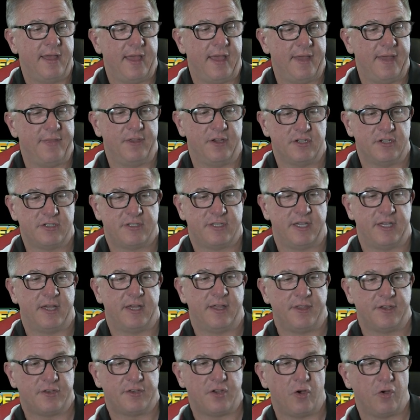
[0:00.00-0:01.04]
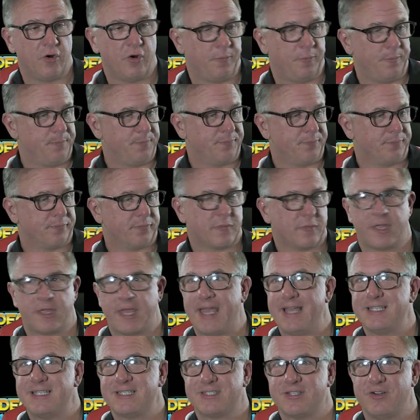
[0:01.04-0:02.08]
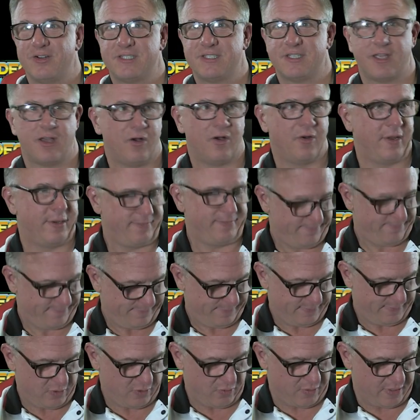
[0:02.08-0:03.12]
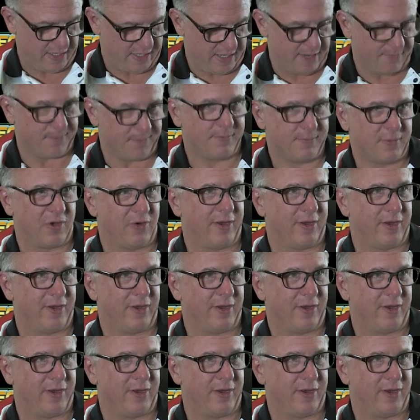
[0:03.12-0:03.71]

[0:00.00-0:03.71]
And there's the total. Okay, so it's going up.